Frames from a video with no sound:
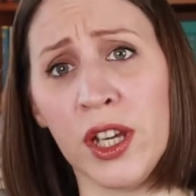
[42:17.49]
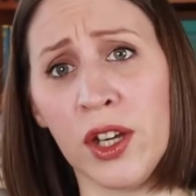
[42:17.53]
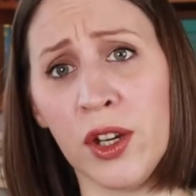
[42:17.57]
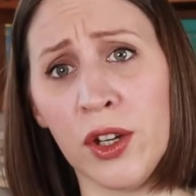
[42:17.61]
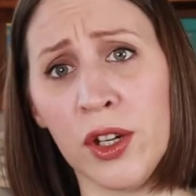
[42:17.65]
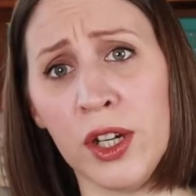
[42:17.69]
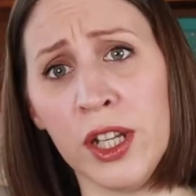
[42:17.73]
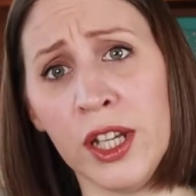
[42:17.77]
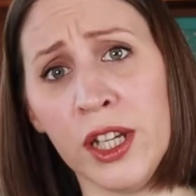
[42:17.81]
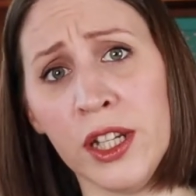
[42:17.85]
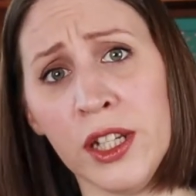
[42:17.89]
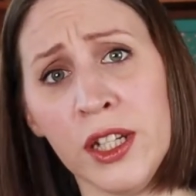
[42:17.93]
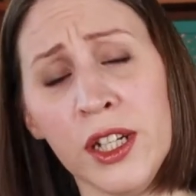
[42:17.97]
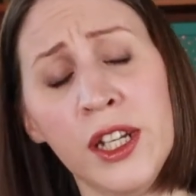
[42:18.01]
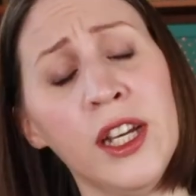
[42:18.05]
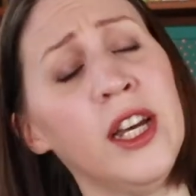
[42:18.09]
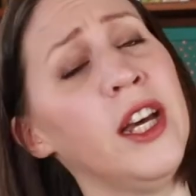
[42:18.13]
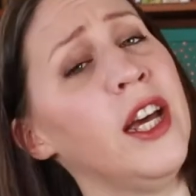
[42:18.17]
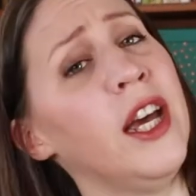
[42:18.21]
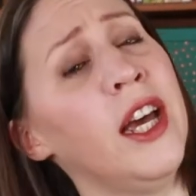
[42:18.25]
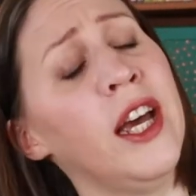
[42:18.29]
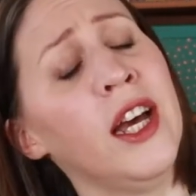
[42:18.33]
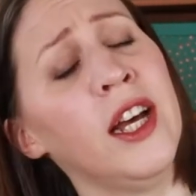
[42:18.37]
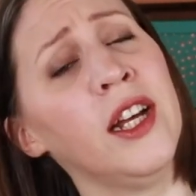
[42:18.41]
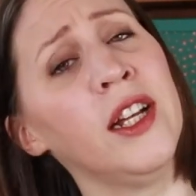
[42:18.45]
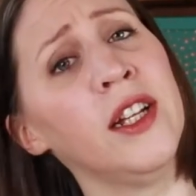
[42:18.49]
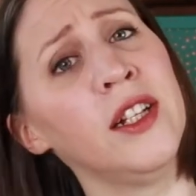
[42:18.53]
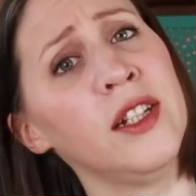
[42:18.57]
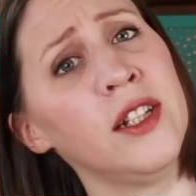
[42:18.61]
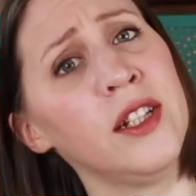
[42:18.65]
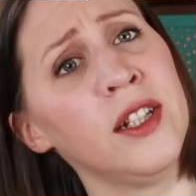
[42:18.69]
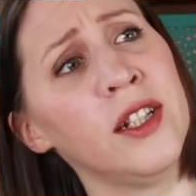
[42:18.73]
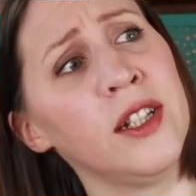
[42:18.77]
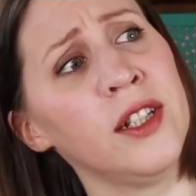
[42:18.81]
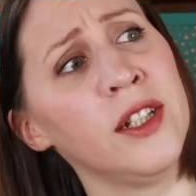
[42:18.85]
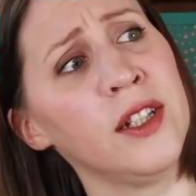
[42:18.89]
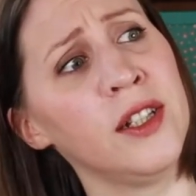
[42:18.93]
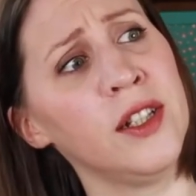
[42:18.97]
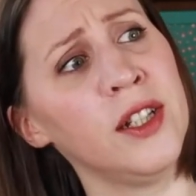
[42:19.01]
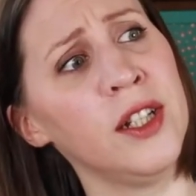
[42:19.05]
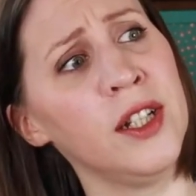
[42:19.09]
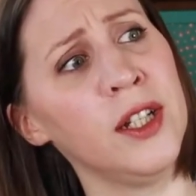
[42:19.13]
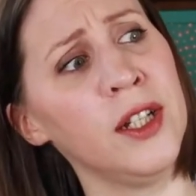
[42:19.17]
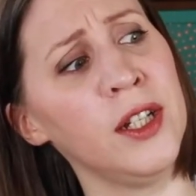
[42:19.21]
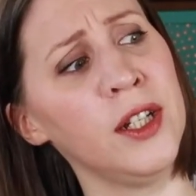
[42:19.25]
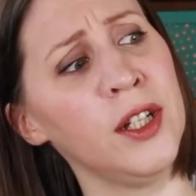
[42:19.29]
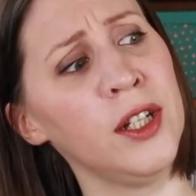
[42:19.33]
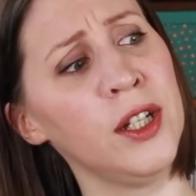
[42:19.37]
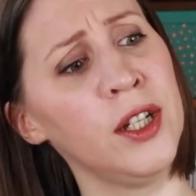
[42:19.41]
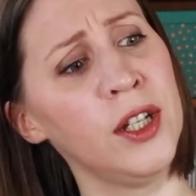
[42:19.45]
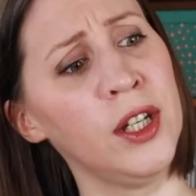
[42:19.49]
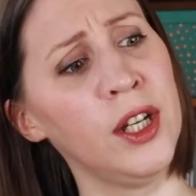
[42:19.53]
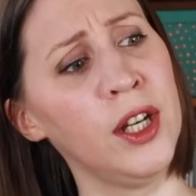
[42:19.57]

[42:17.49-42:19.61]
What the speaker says: cardigan and the